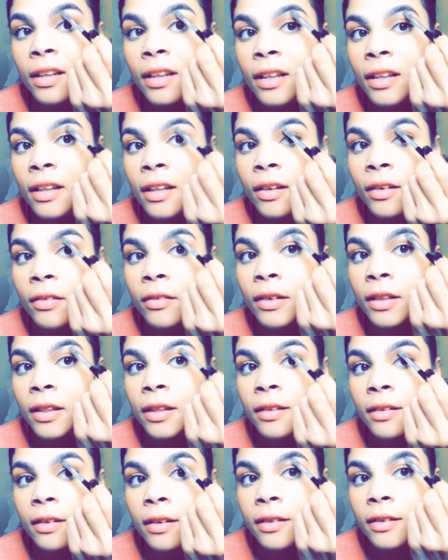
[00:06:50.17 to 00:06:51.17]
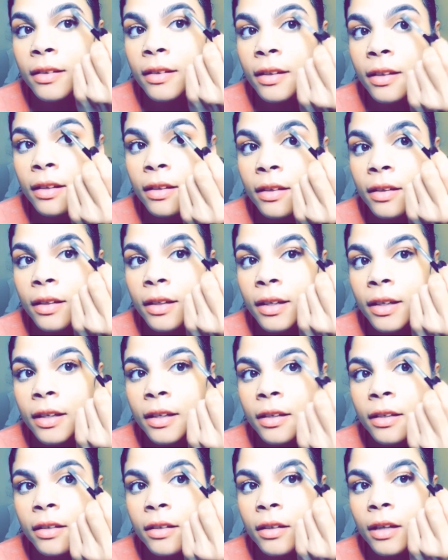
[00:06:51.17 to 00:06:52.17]
with this concealer. Like,
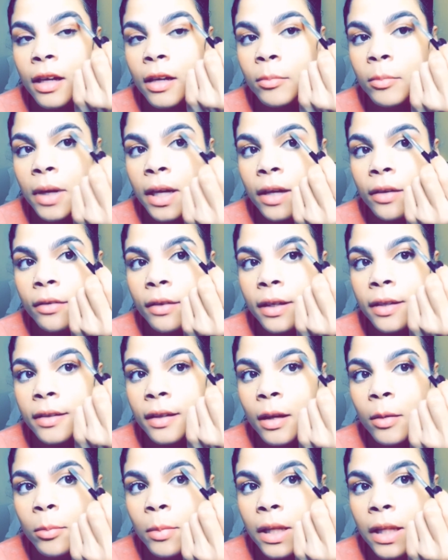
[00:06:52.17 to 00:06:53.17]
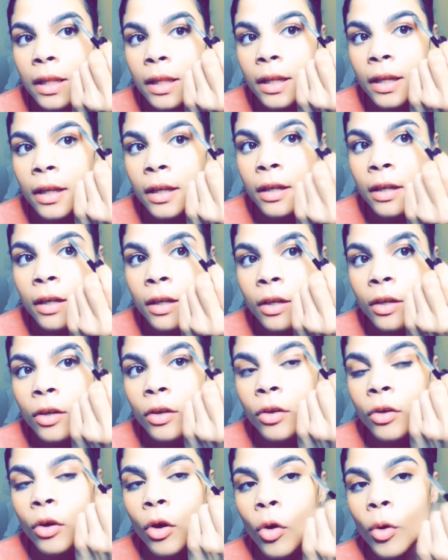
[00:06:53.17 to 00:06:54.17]
and by erase I mean like
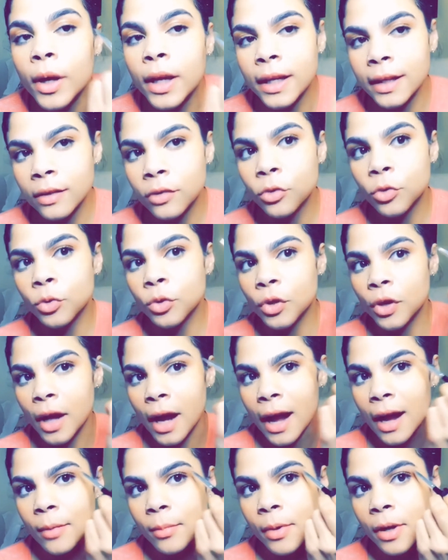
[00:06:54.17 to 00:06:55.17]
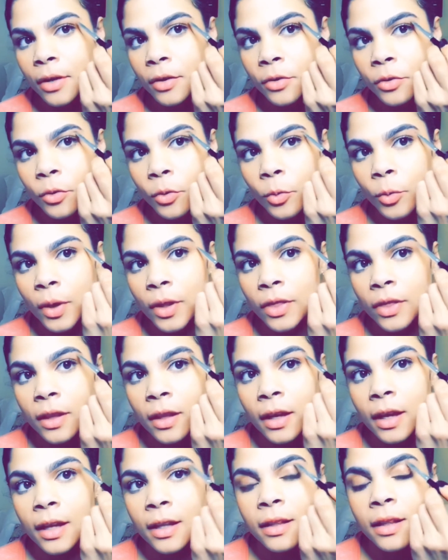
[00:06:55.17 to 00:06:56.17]
go into your eyebrows with it, and
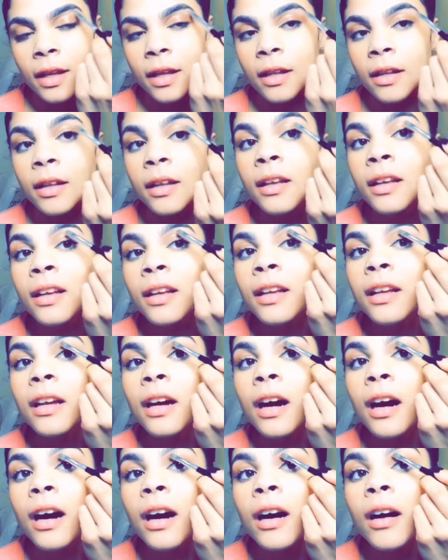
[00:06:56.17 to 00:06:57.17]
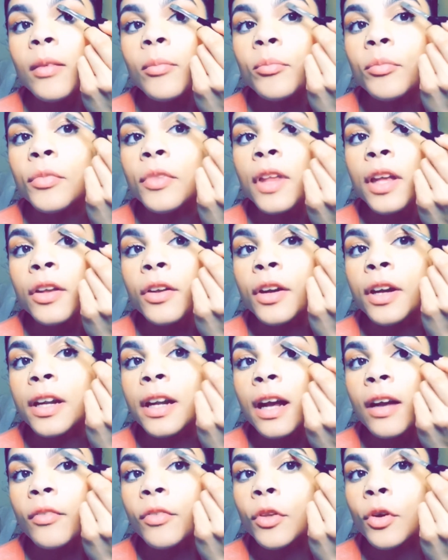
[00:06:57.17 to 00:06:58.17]
then you're gonna have to
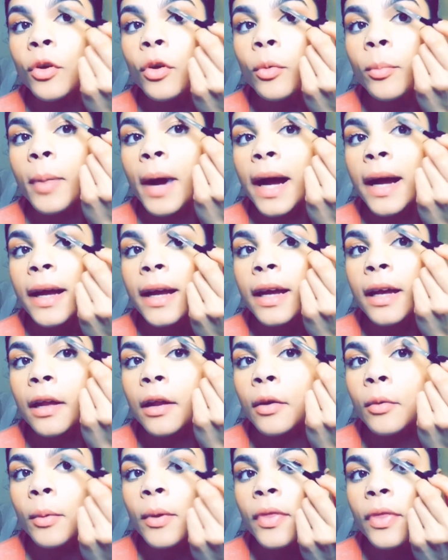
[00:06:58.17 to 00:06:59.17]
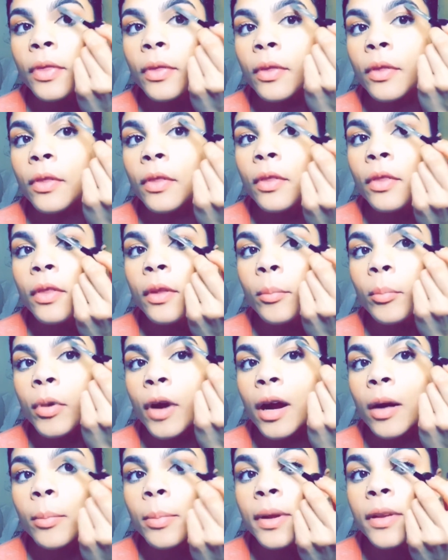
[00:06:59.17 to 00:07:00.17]
go back in with the brow
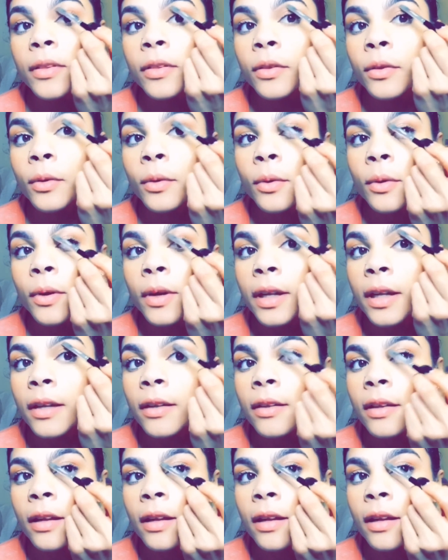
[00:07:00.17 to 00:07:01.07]
pencil, and then it's a